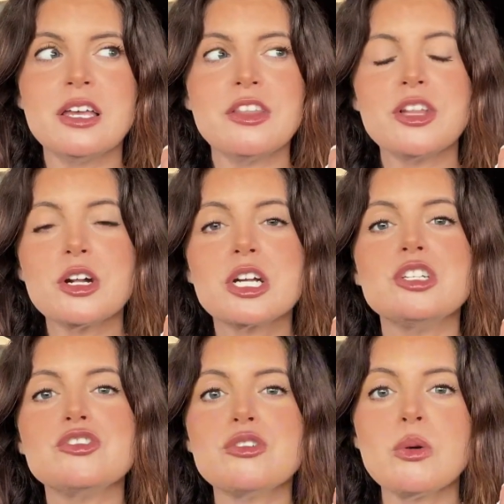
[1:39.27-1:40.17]
that are
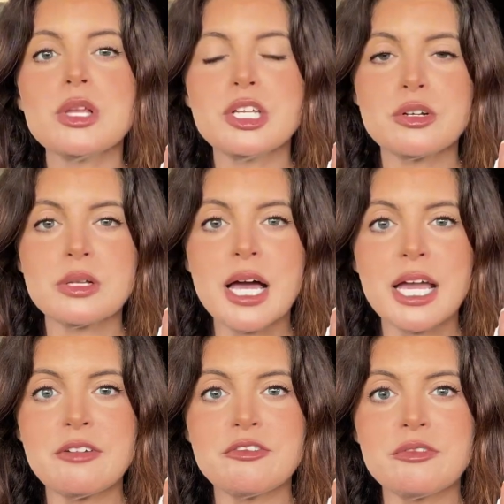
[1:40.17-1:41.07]
controlling your
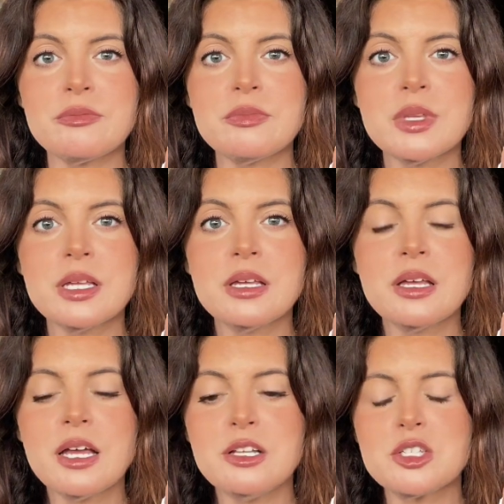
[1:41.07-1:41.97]
life.
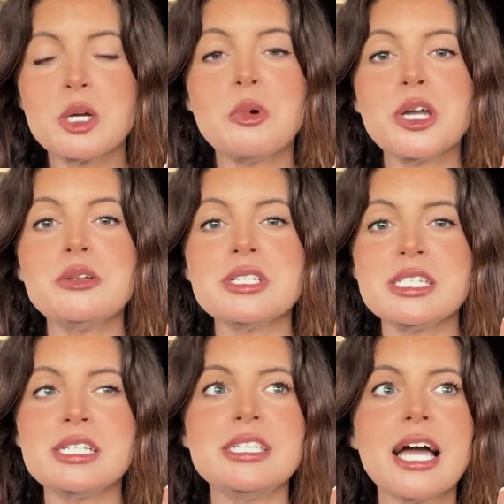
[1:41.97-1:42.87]
And so I want you to
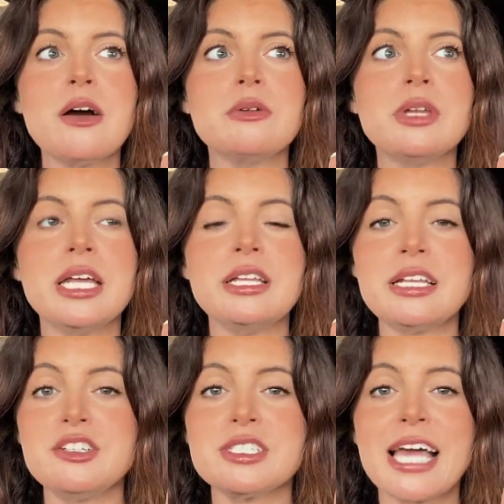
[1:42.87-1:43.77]
sit down and
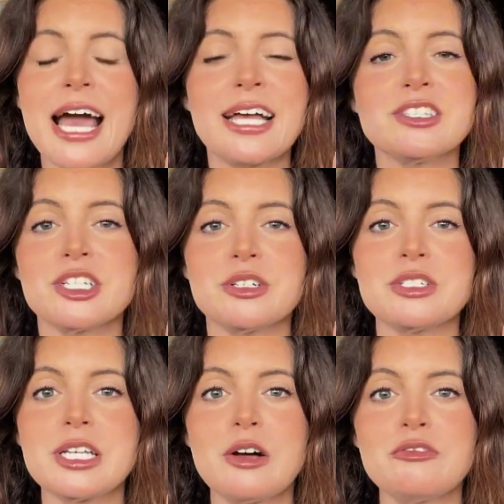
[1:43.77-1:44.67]
just ask
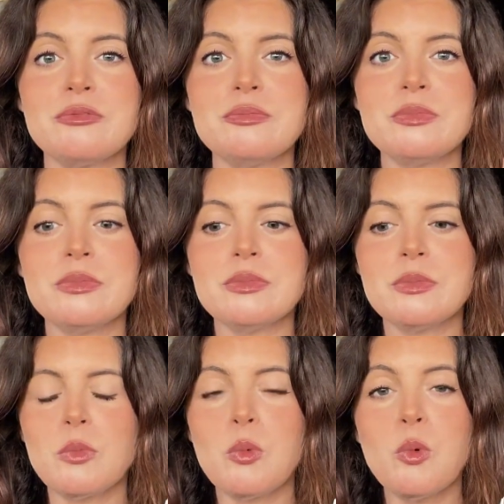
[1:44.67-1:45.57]
yourself,
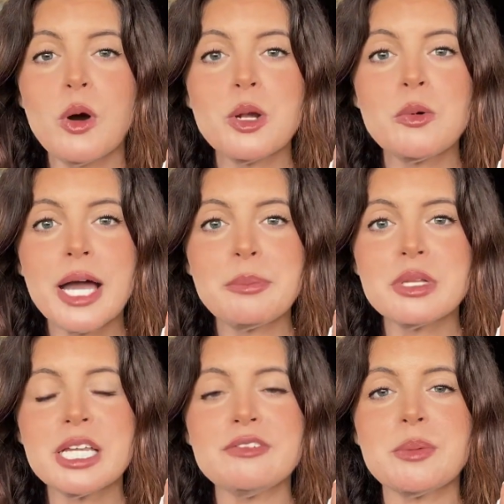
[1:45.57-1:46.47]
what do I
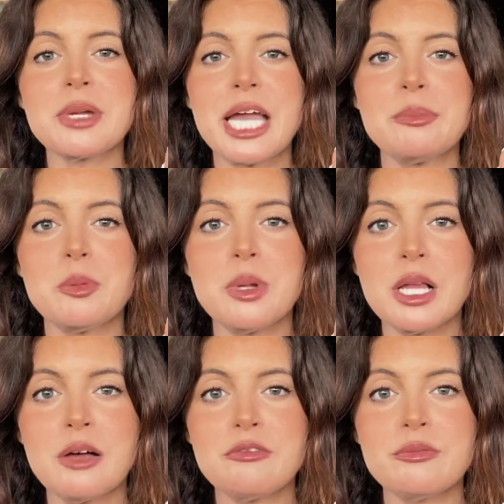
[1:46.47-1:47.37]
believe I'm capable
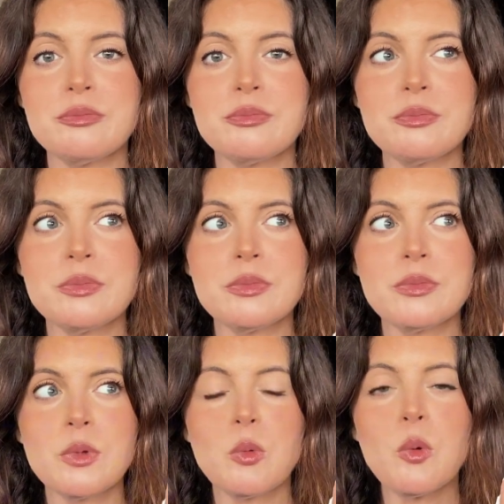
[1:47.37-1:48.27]
of?
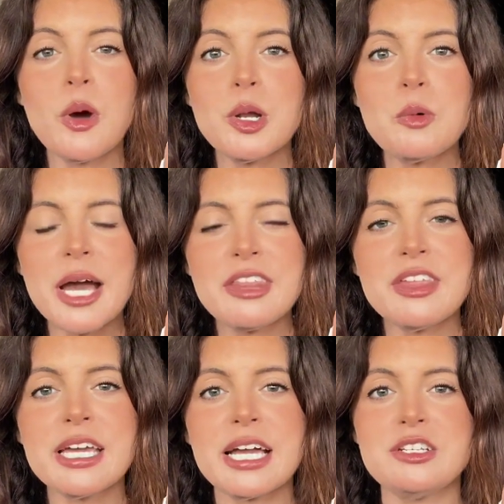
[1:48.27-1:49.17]
What do I
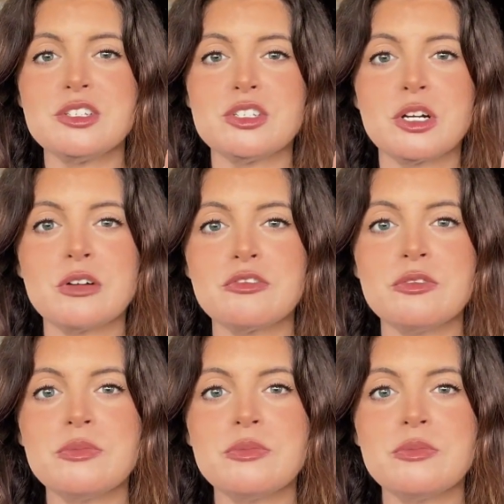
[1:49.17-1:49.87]
think I deserve?